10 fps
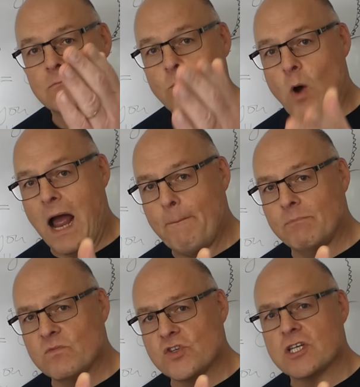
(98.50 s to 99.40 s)
What
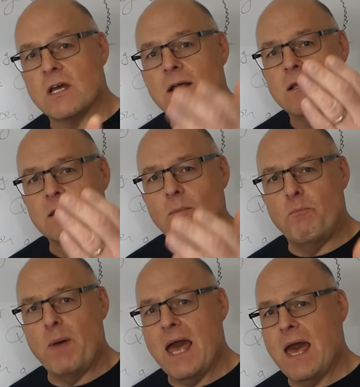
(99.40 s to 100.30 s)
happens? The
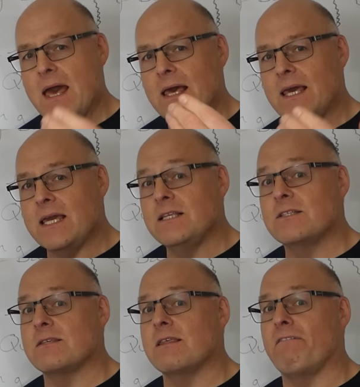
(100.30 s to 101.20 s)
bear
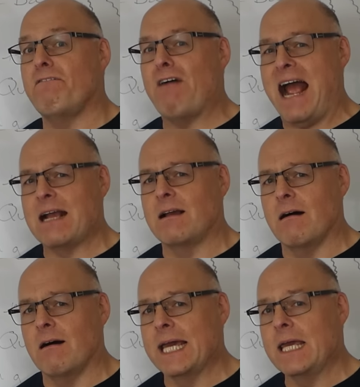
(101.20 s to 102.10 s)
eats the fat
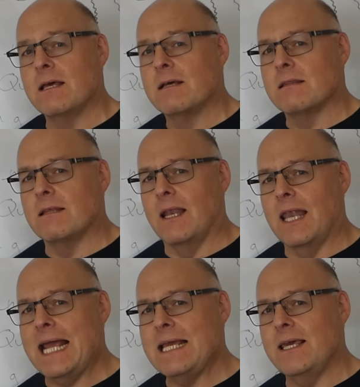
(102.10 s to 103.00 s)
guy, the
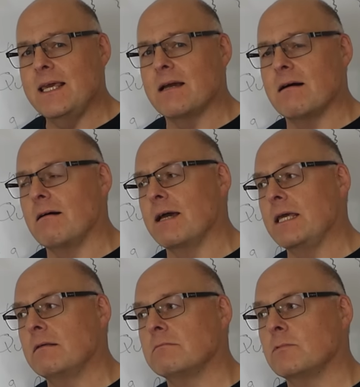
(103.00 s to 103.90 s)
lanky
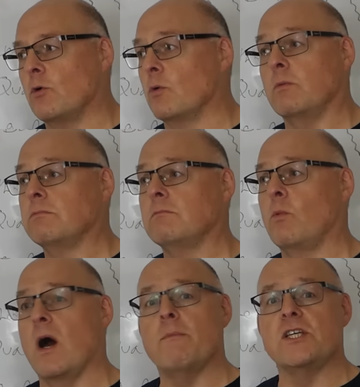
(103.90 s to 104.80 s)
guy, or
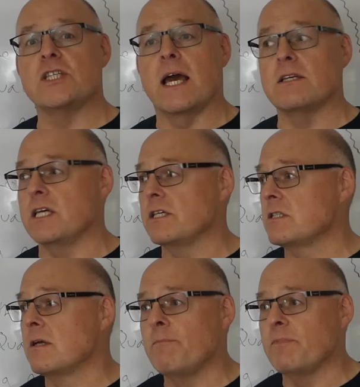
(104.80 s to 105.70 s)
why be
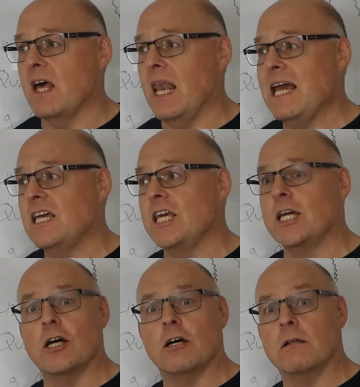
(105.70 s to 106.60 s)
sexist? The lanky
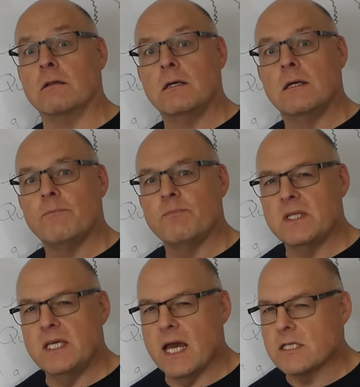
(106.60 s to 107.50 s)
girl
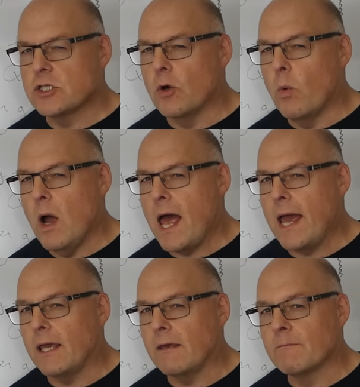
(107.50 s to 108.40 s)
gets
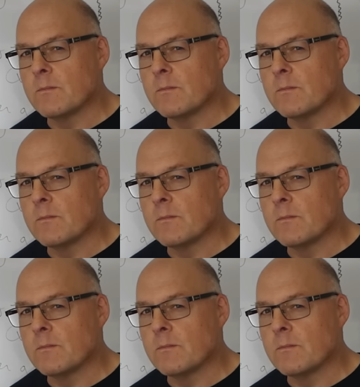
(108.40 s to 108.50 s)
away.